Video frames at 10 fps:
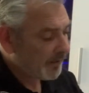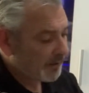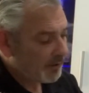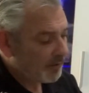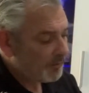
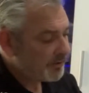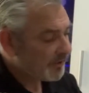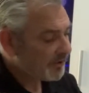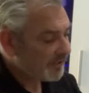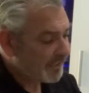Go on to
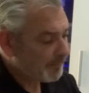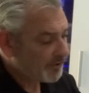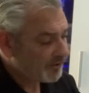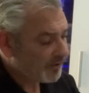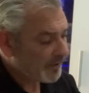the Sigma
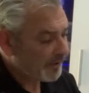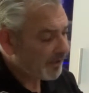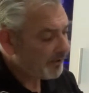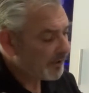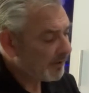sign
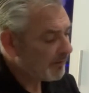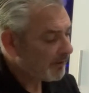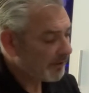logo,